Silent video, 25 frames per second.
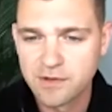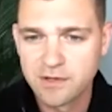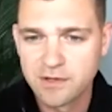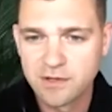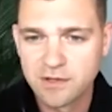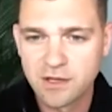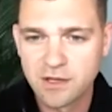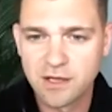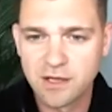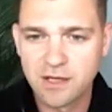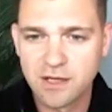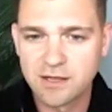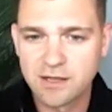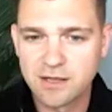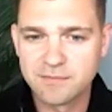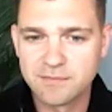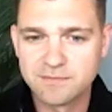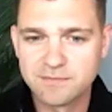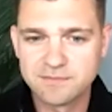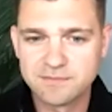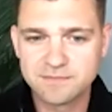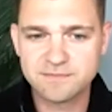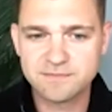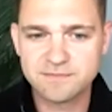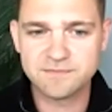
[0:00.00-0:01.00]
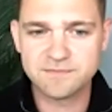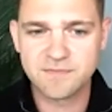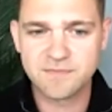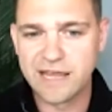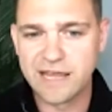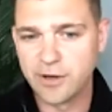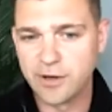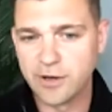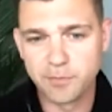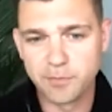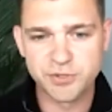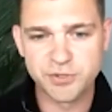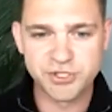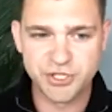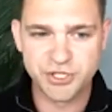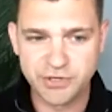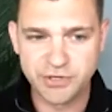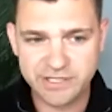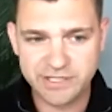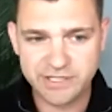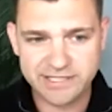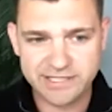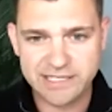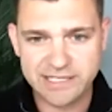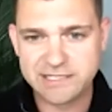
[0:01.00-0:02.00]
and
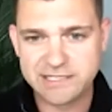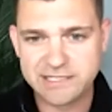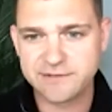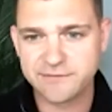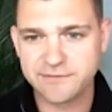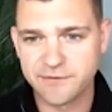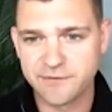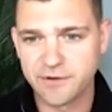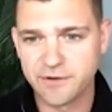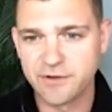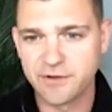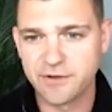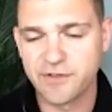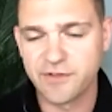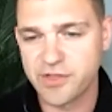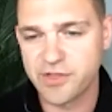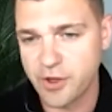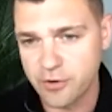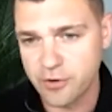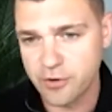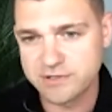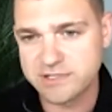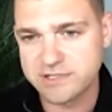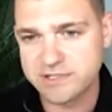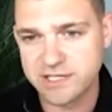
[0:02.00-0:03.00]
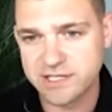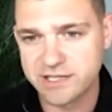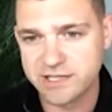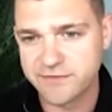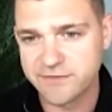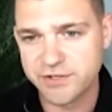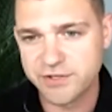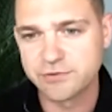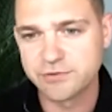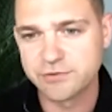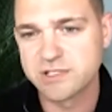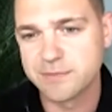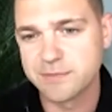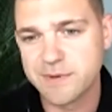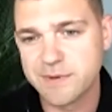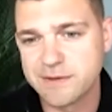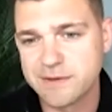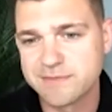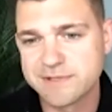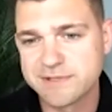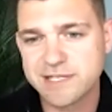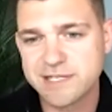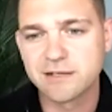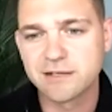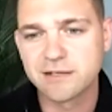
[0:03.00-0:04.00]
opportunities for those individuals to be
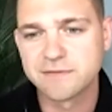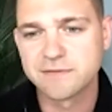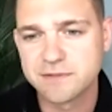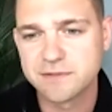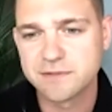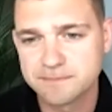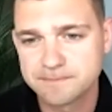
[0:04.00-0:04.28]
themselves.